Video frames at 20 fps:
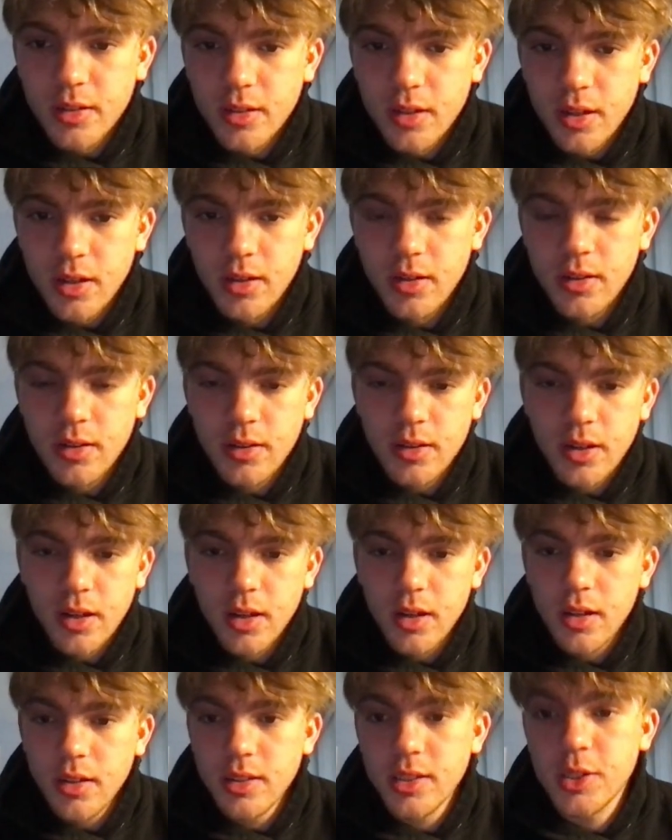
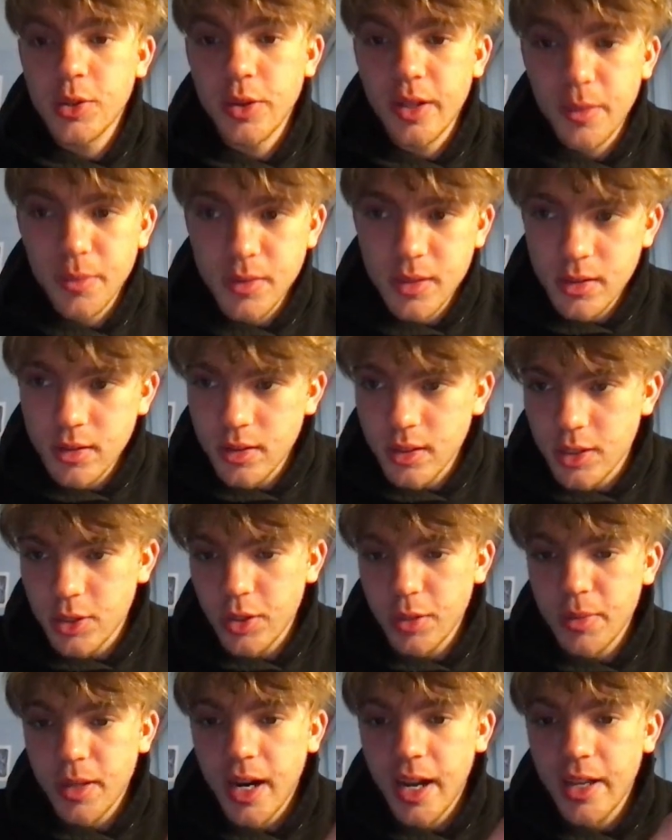The script
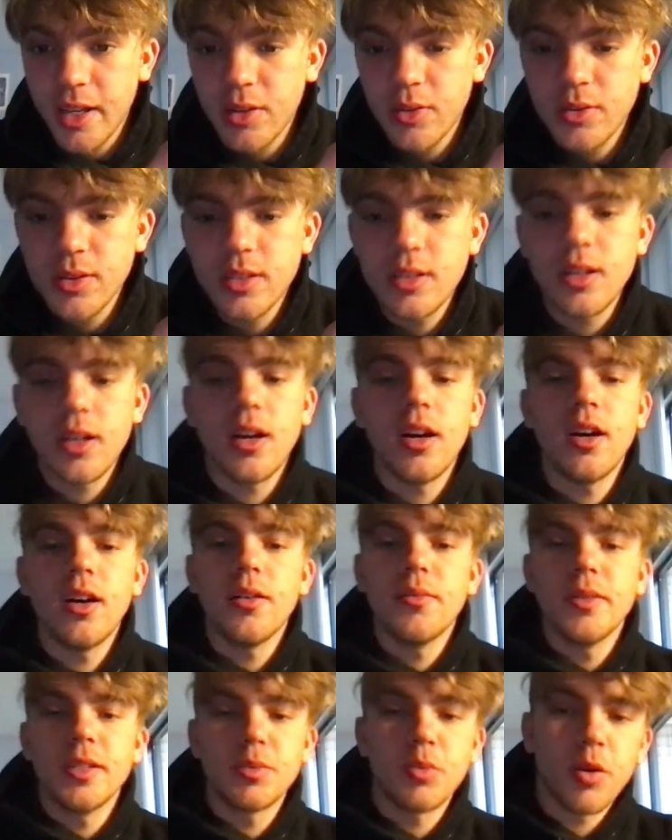that I use,
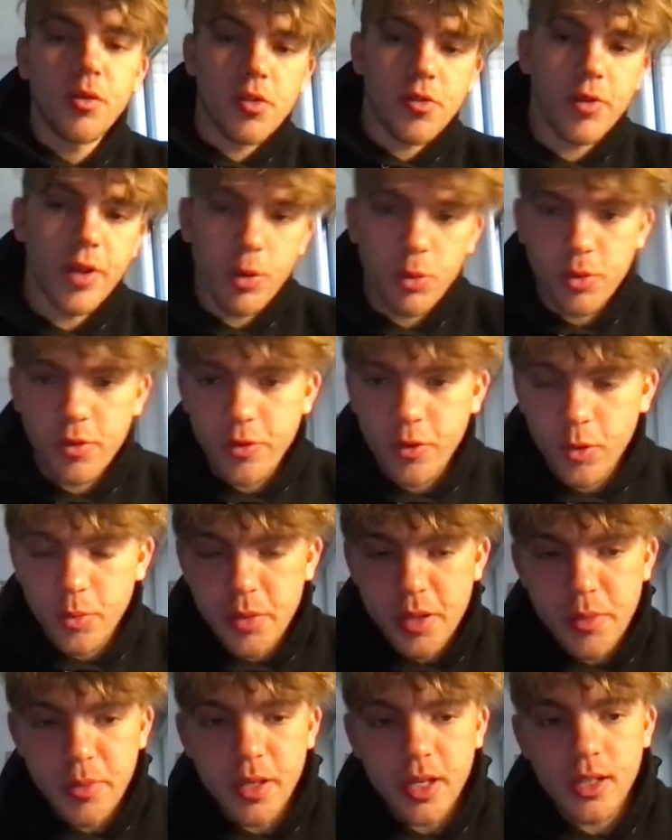it's more of a framework for
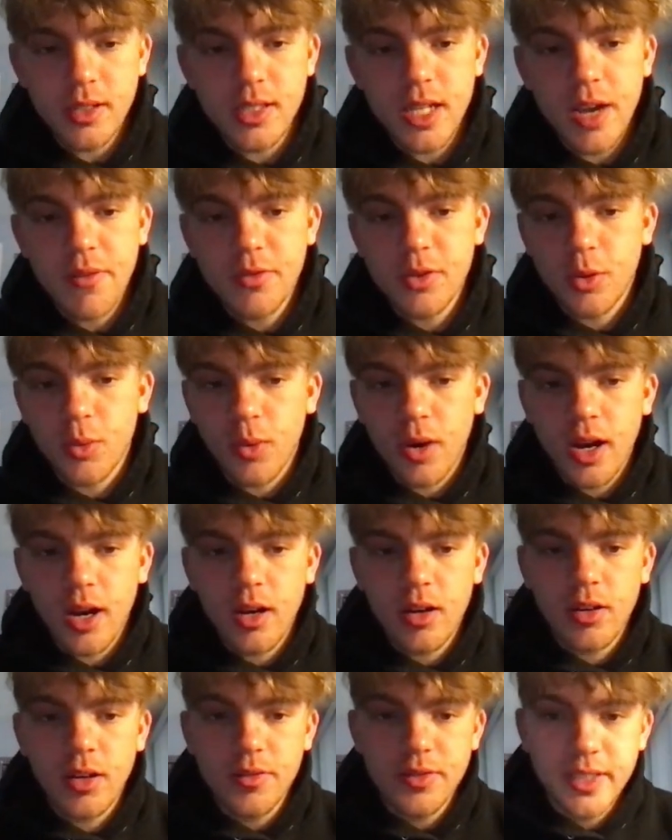me because after a
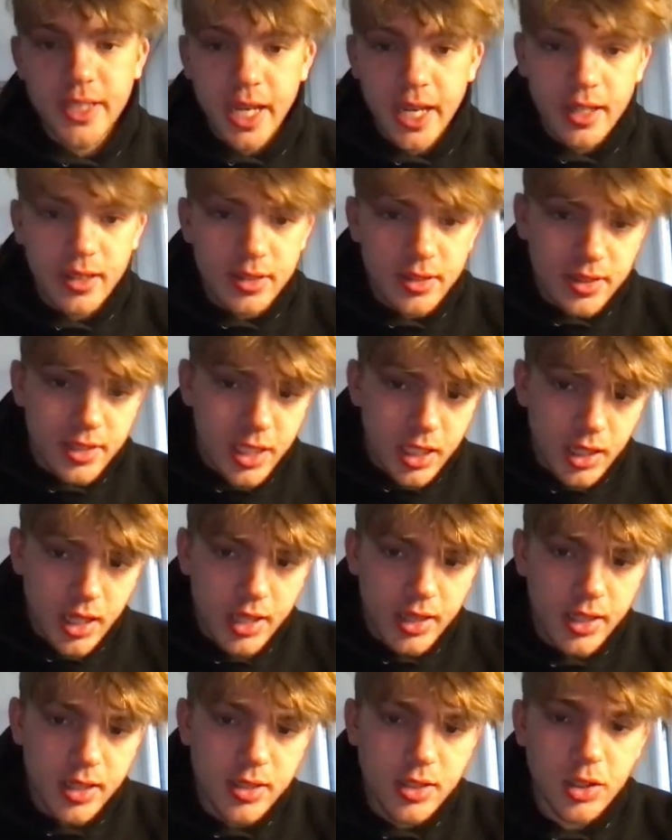while of saying shit
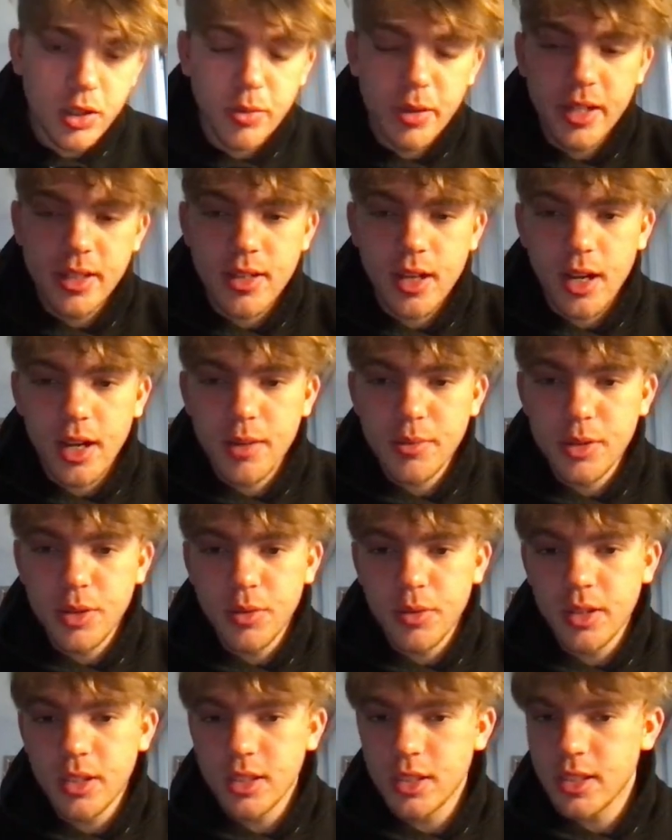like this so many times, you
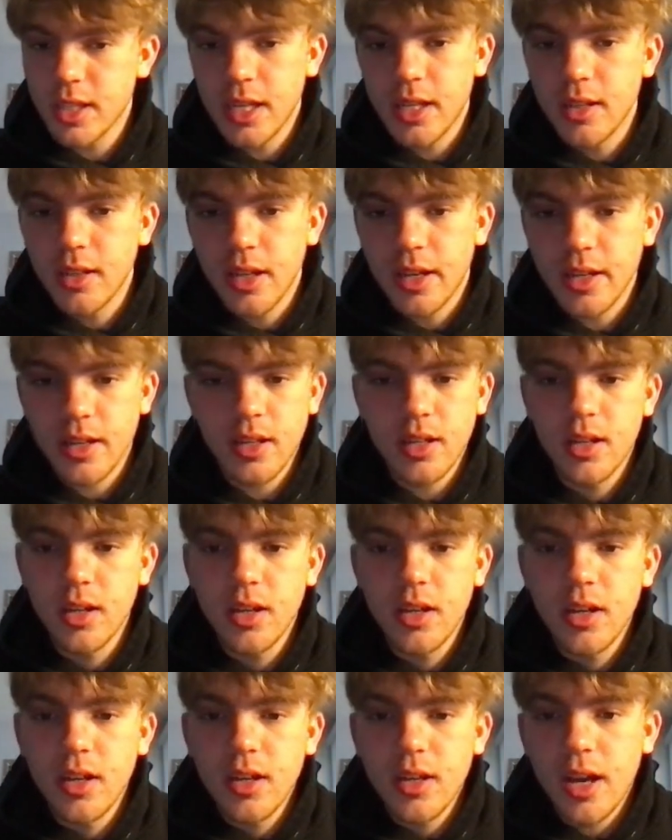really just get like,
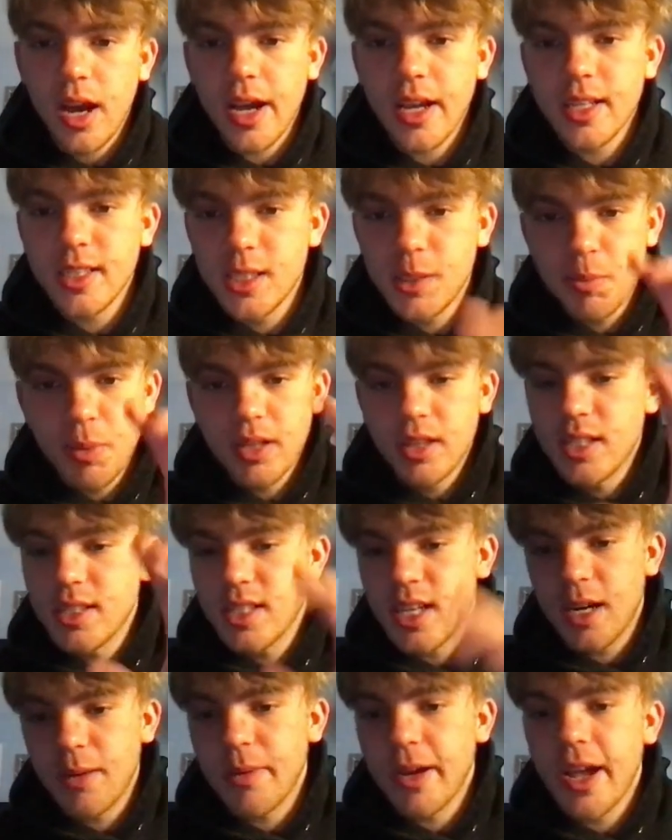I could spit this
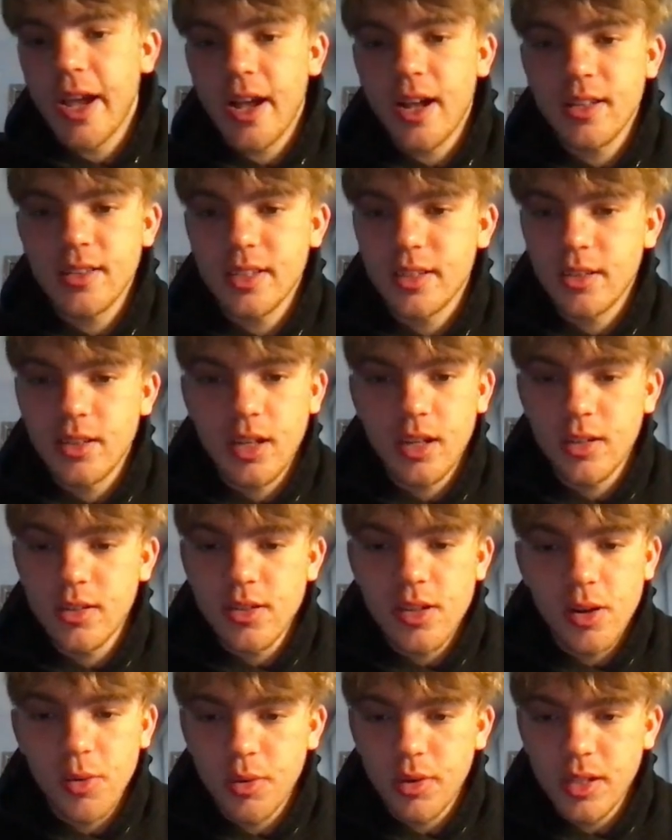out of my ass, like
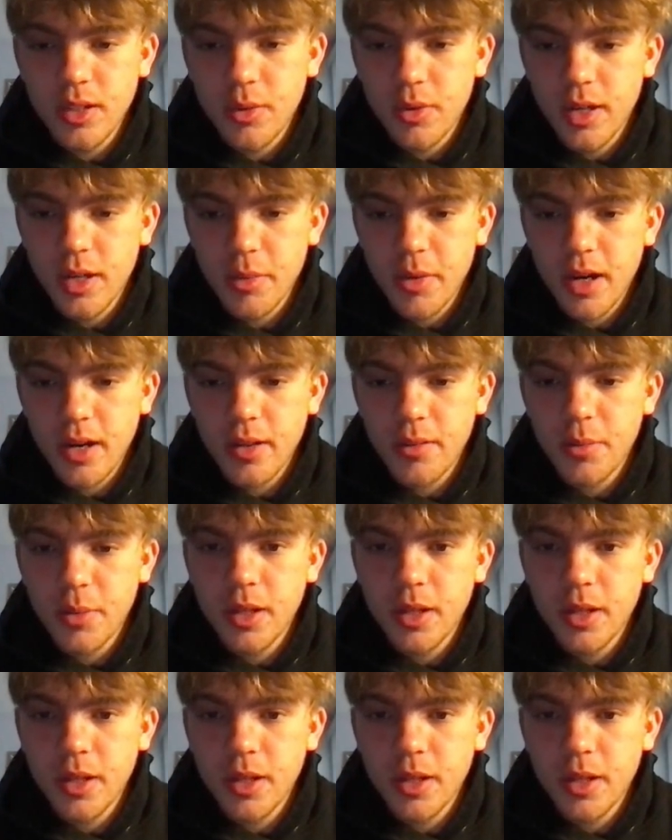no really worried about it.